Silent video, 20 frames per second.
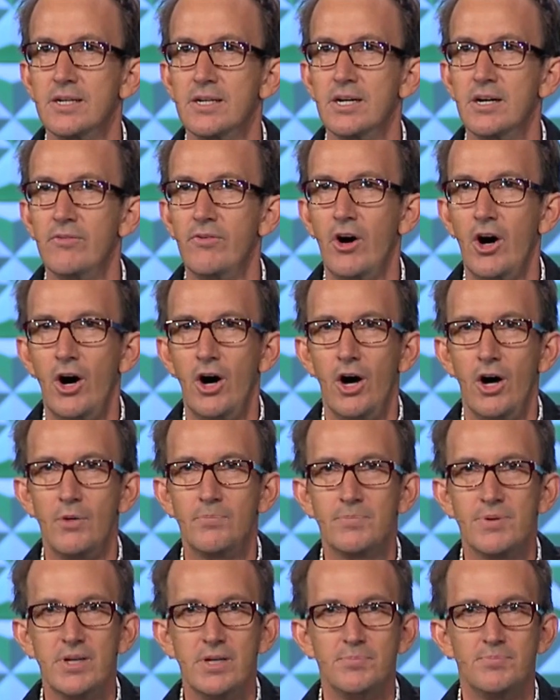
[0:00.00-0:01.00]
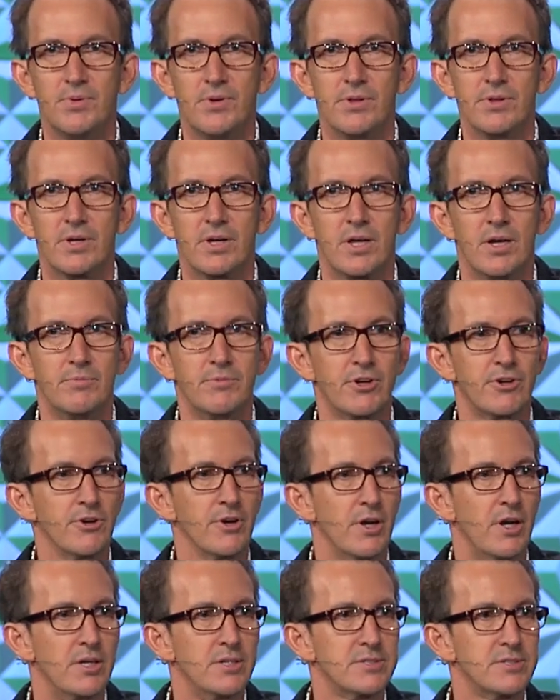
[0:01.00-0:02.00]
of all people that come to
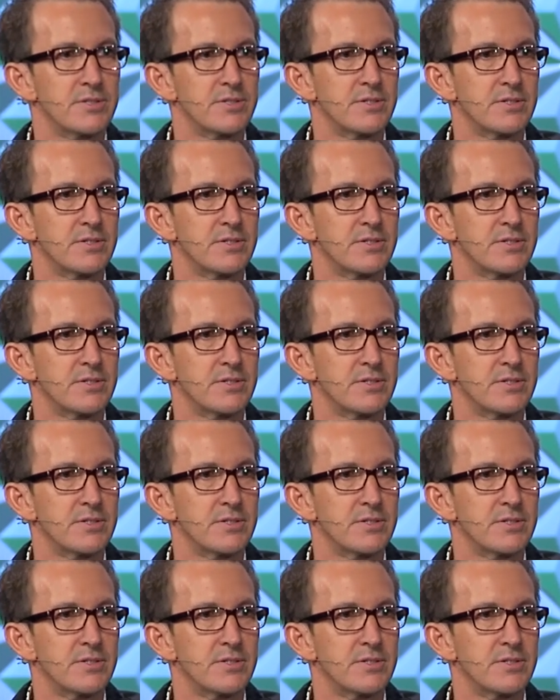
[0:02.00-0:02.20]
Christ